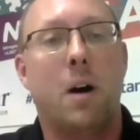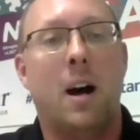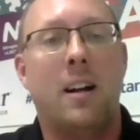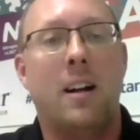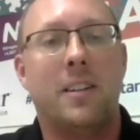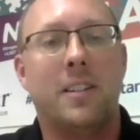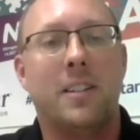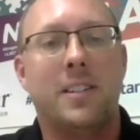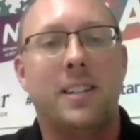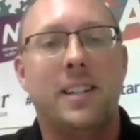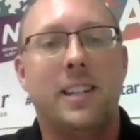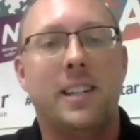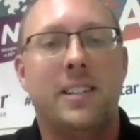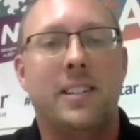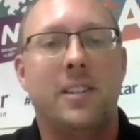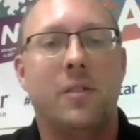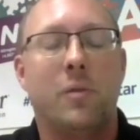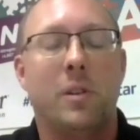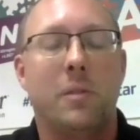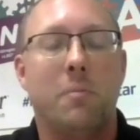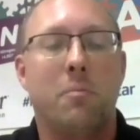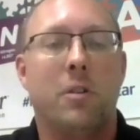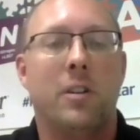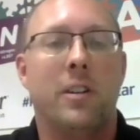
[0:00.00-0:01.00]
policies that
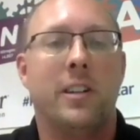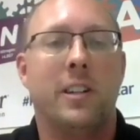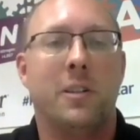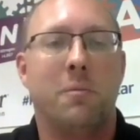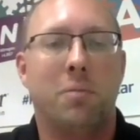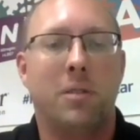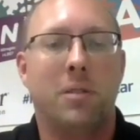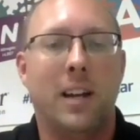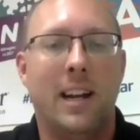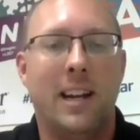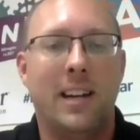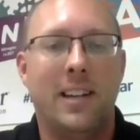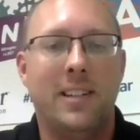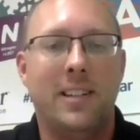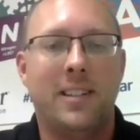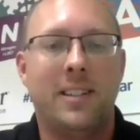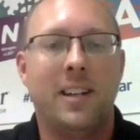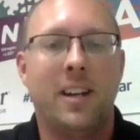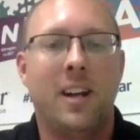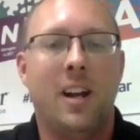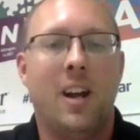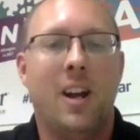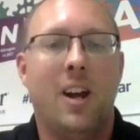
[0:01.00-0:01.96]
we put into place